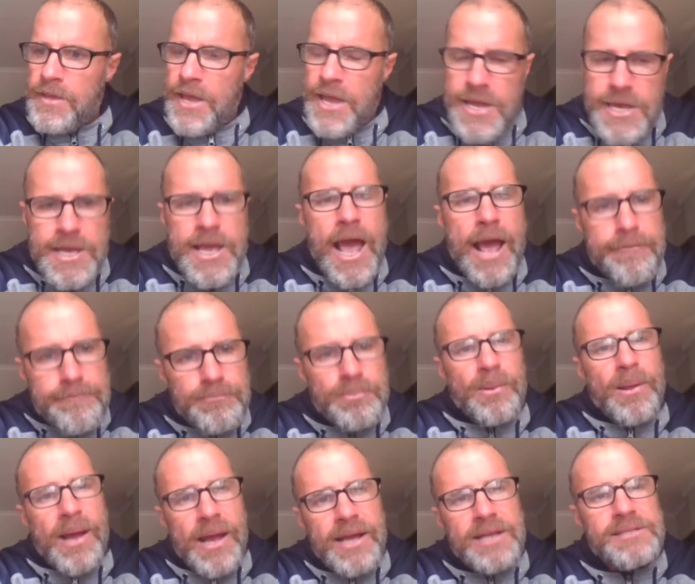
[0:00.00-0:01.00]
he can
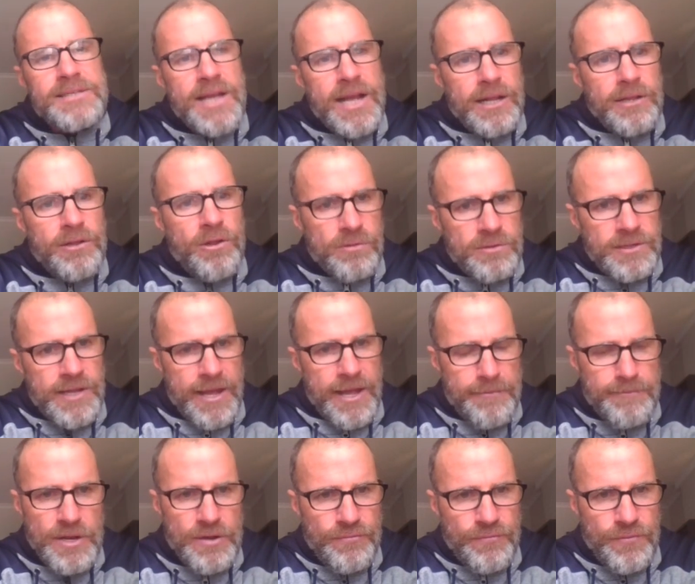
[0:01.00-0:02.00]
play as that
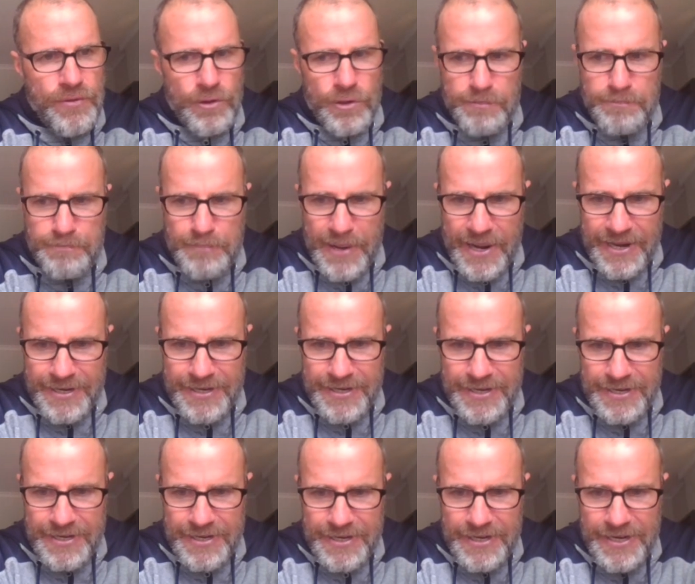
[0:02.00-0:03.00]
lockdown midfielder,
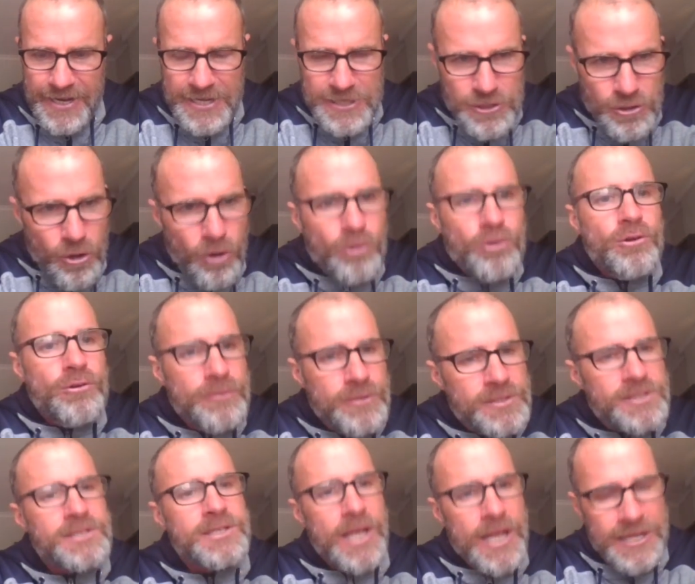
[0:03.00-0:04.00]
but he's got
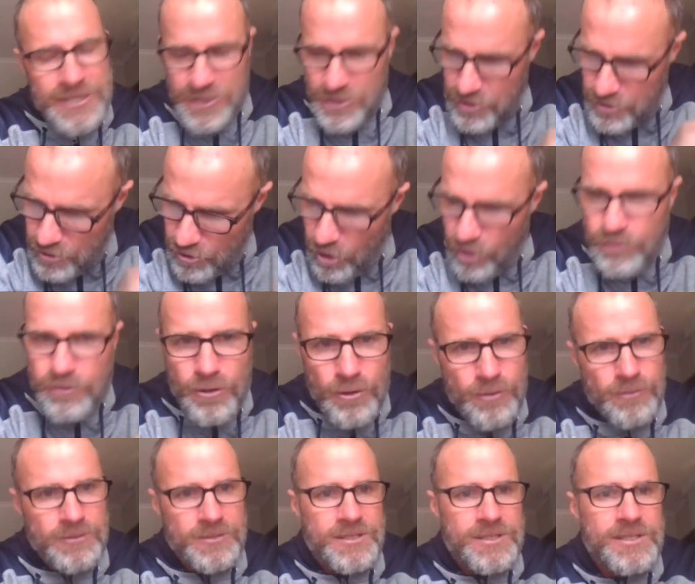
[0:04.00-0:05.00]
good
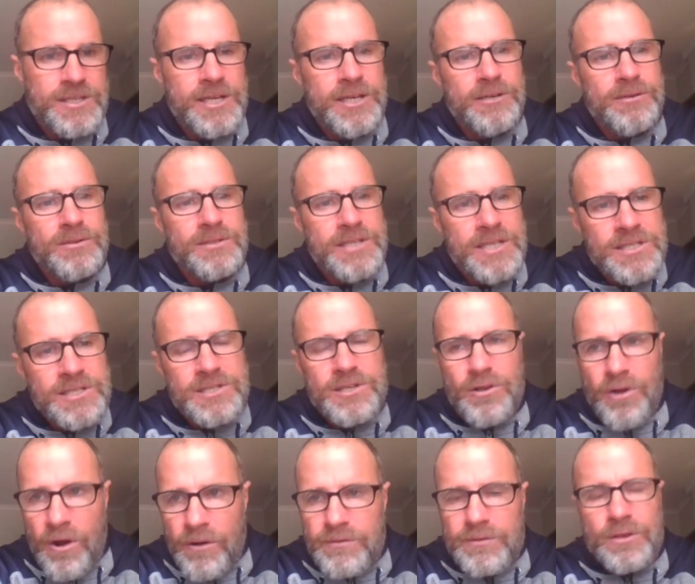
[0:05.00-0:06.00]
skills. He's
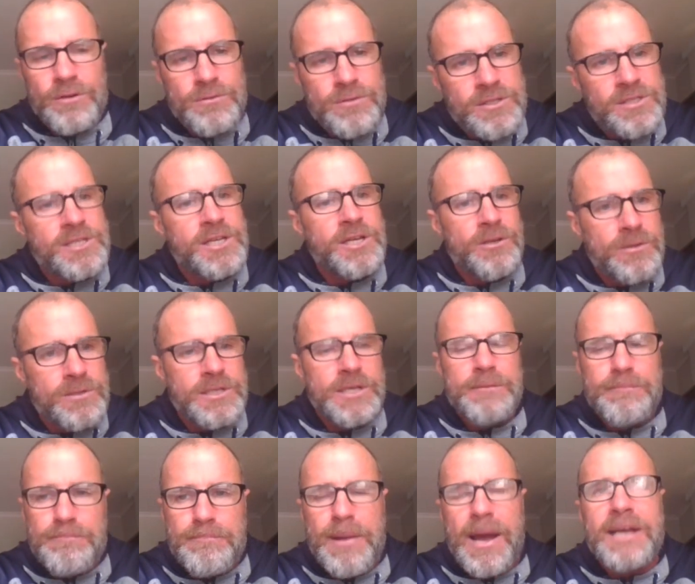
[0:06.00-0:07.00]
got good skills.
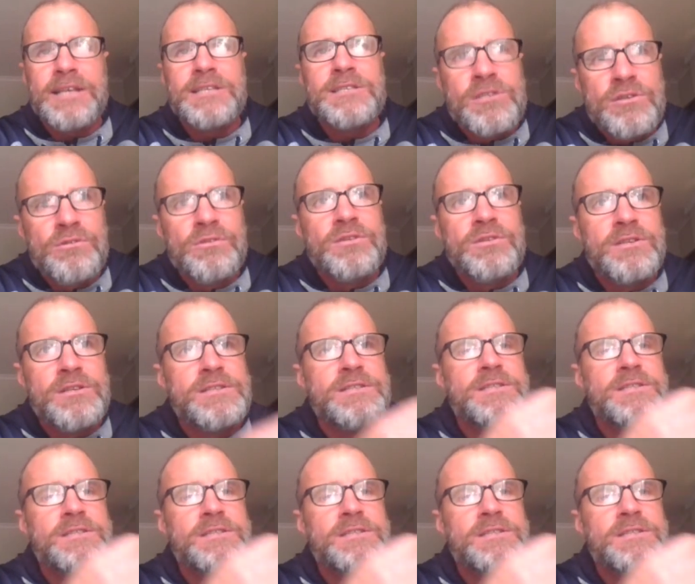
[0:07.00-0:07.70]
He makes good